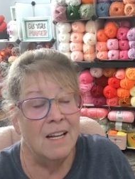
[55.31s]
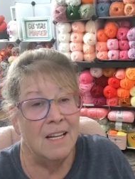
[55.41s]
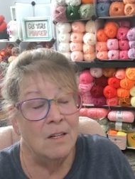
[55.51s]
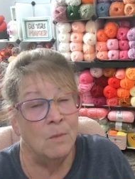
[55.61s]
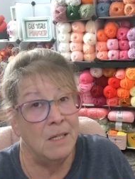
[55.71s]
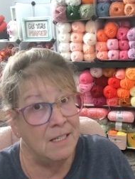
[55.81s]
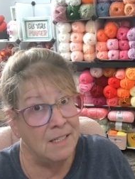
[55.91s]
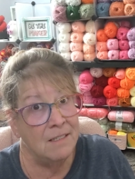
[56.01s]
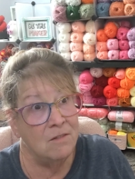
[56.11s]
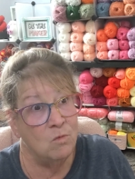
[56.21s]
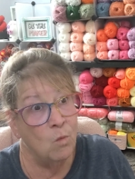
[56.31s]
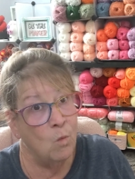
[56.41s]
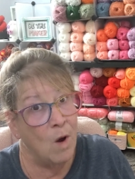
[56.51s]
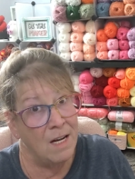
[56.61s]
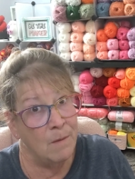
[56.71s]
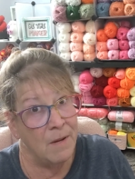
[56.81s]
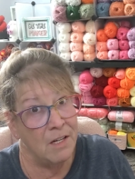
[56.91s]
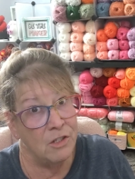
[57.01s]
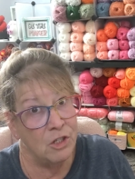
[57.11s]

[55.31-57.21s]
And we did wind up at